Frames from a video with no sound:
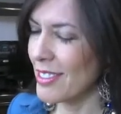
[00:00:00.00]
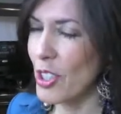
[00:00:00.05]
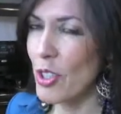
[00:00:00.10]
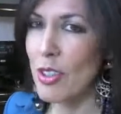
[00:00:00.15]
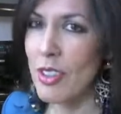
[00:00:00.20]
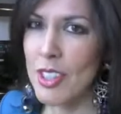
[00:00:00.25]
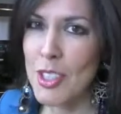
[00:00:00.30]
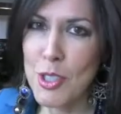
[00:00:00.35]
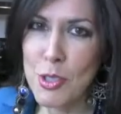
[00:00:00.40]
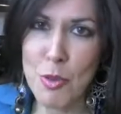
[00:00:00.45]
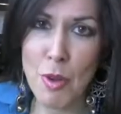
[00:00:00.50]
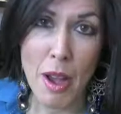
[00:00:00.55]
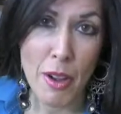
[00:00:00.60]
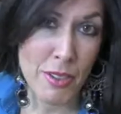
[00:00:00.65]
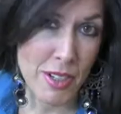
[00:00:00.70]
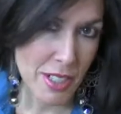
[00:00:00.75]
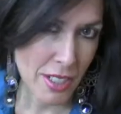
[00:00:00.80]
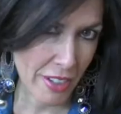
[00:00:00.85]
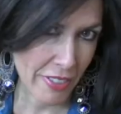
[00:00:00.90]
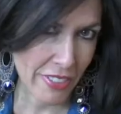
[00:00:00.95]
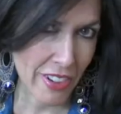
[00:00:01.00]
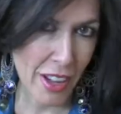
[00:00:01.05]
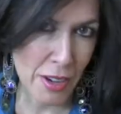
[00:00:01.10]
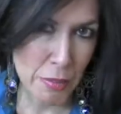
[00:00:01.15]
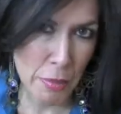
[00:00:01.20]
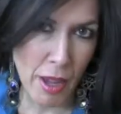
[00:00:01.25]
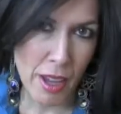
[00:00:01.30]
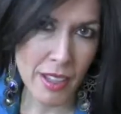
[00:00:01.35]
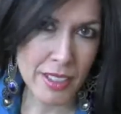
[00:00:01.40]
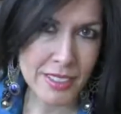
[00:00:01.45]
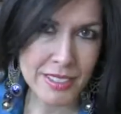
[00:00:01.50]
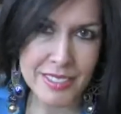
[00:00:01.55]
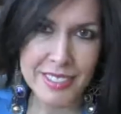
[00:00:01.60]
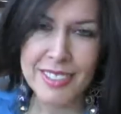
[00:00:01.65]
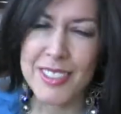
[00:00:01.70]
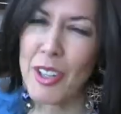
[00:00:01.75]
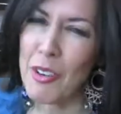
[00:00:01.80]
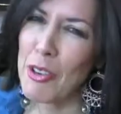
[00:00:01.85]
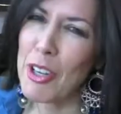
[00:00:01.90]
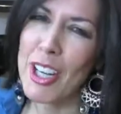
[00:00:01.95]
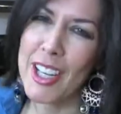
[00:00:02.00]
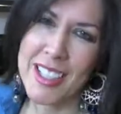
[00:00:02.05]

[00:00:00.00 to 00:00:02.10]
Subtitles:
You think 2 hours have gone by? We're